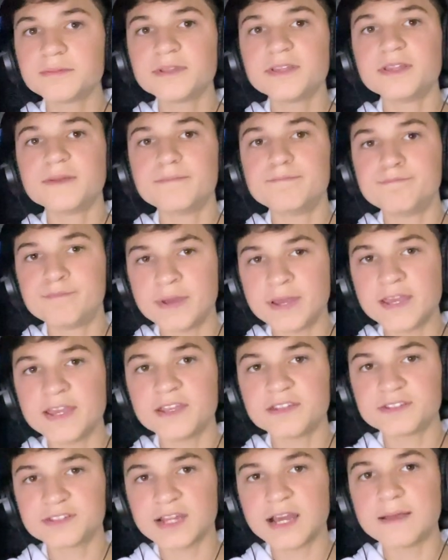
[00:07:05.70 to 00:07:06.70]
the
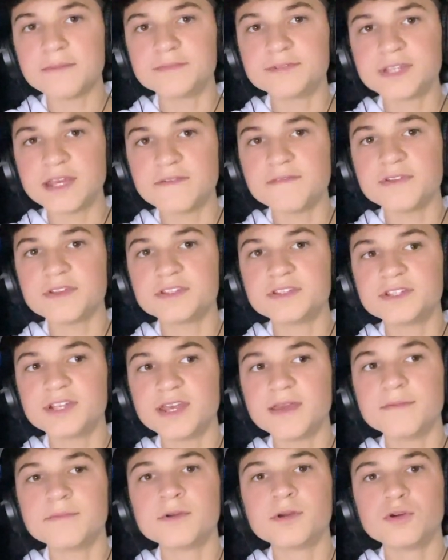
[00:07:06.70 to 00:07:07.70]
biggest time-saving
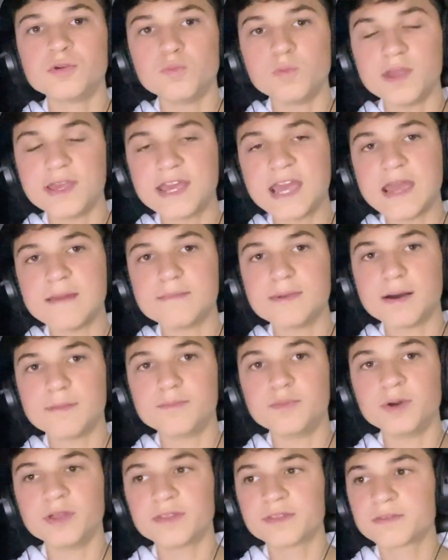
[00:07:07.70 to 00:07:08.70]
tip we came
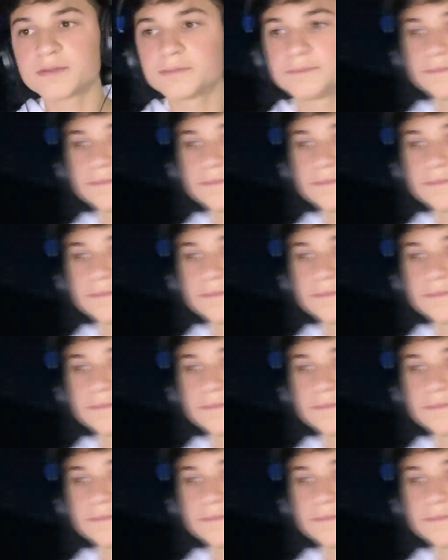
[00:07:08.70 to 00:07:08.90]
up with.